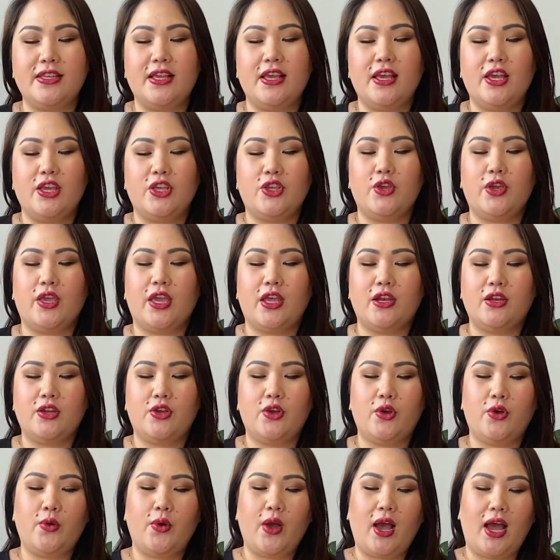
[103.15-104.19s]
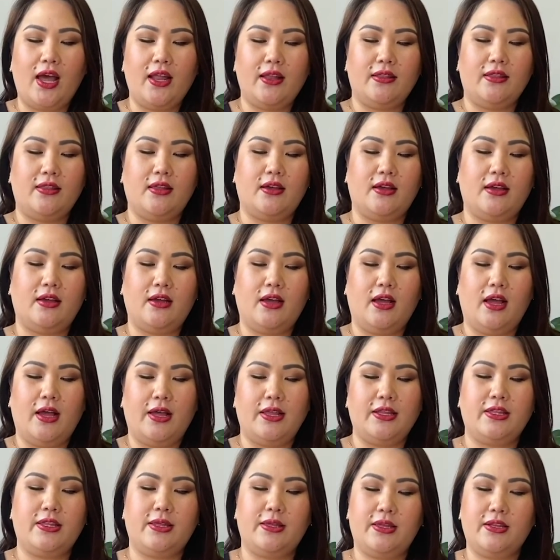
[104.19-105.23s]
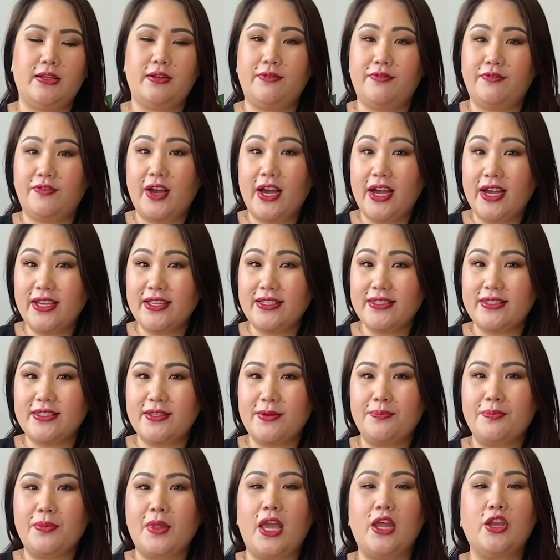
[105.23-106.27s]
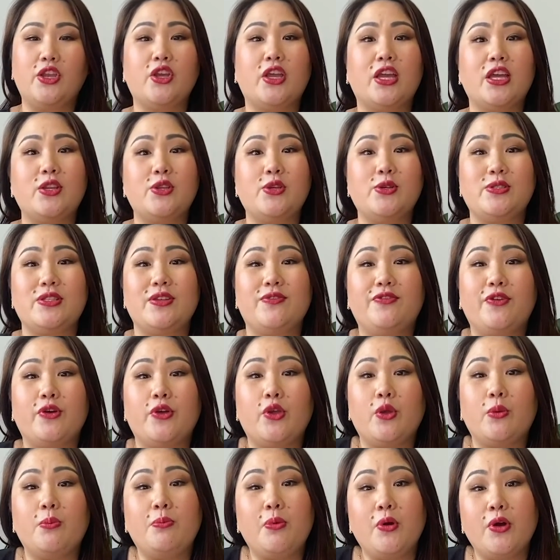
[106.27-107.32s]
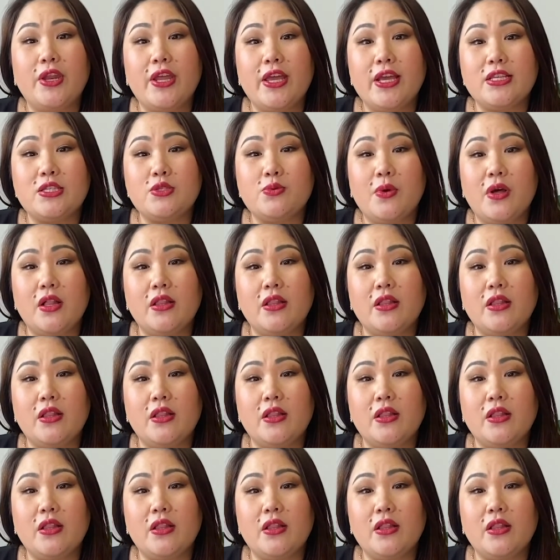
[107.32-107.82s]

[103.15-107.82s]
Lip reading: You can go under the device and you can use it for your body as well.